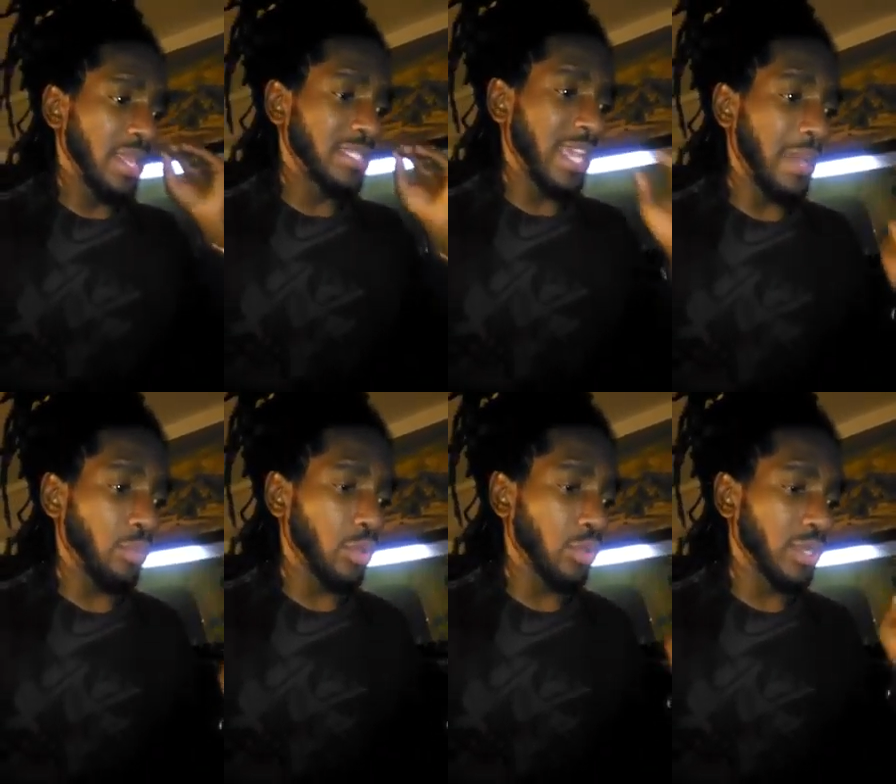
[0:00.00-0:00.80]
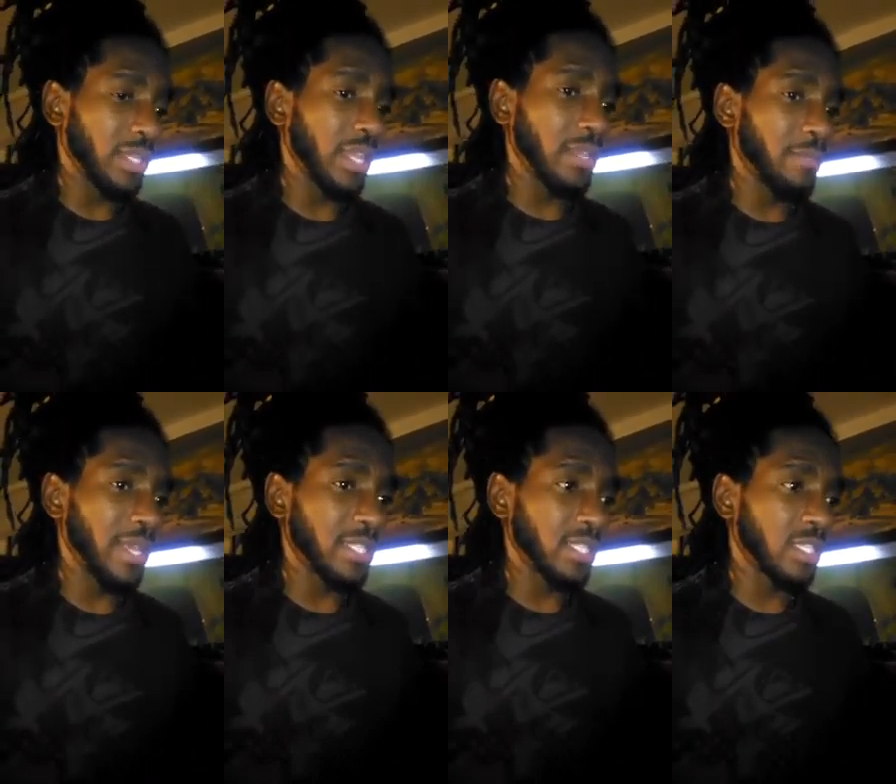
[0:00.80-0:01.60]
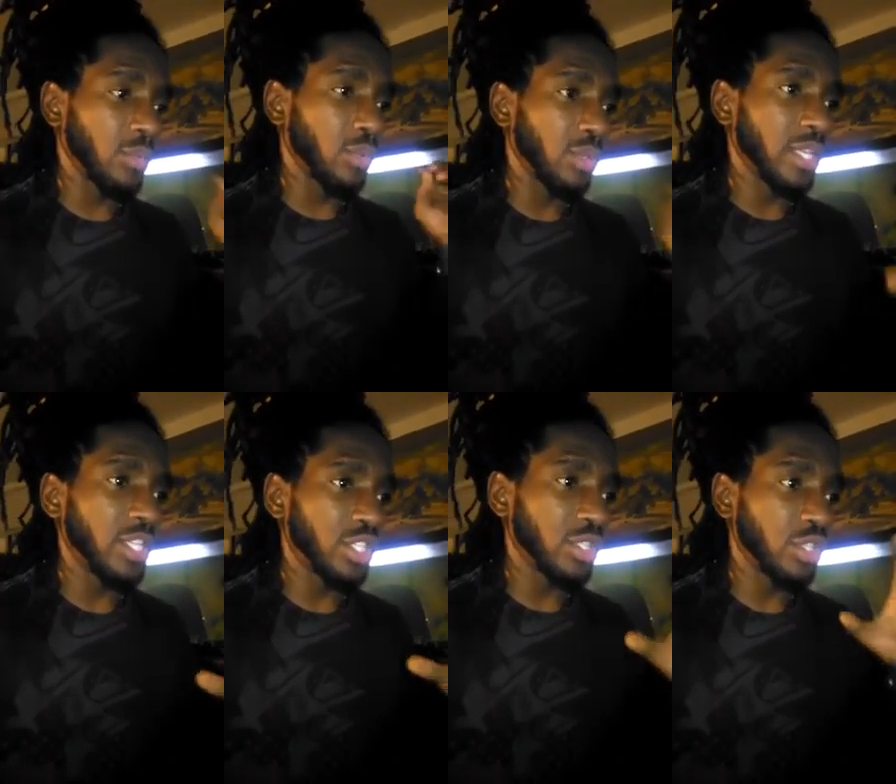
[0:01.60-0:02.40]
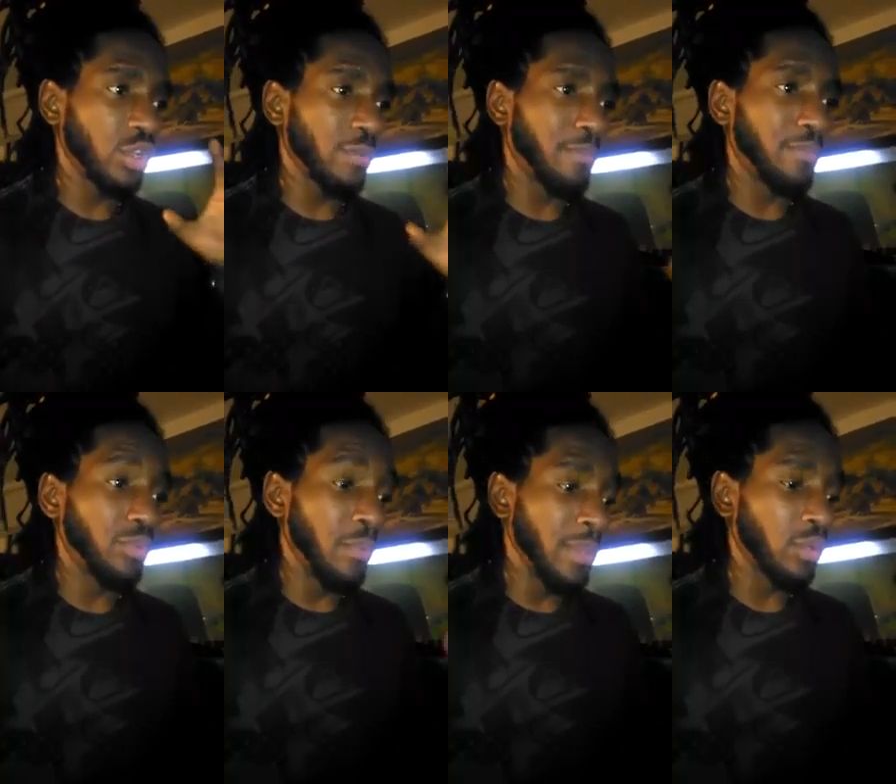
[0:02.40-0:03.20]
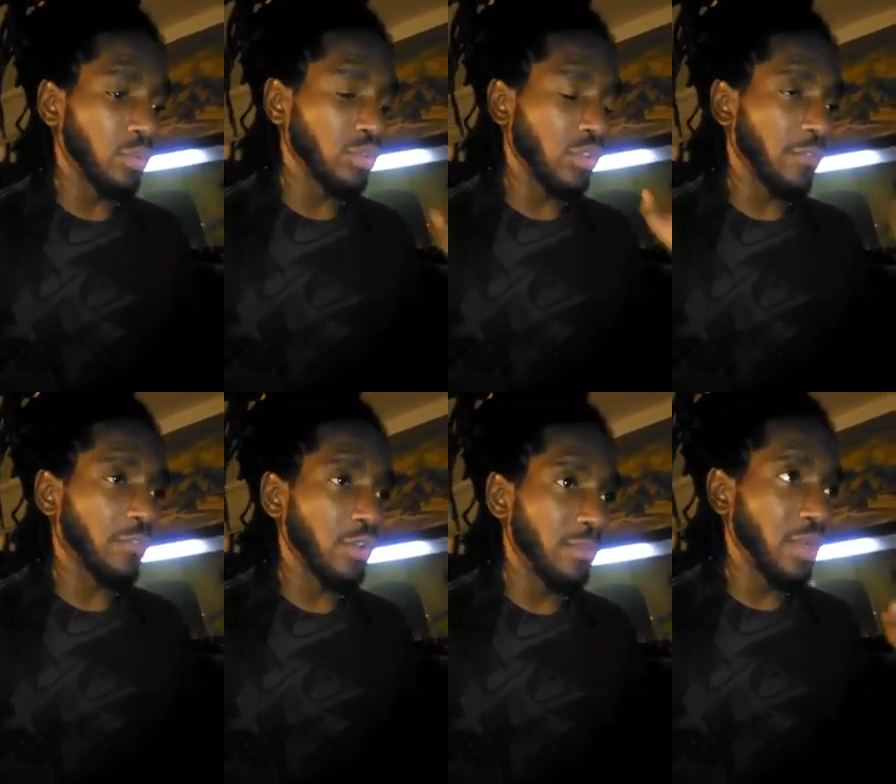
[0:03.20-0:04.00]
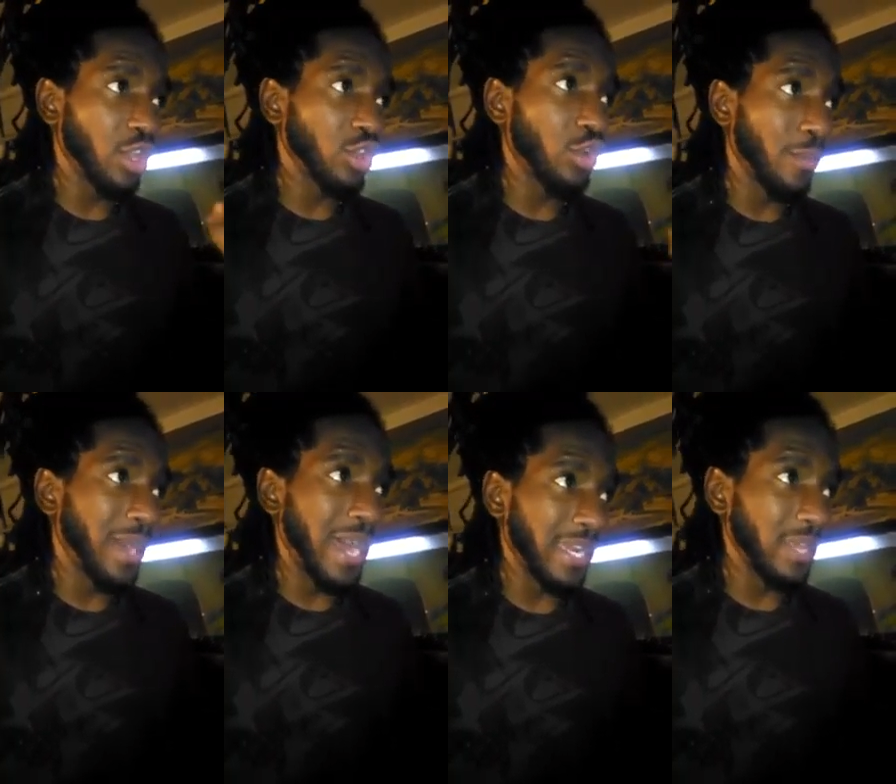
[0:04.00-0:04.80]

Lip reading: tap water on a daily basis, it will leach your minerals from your body.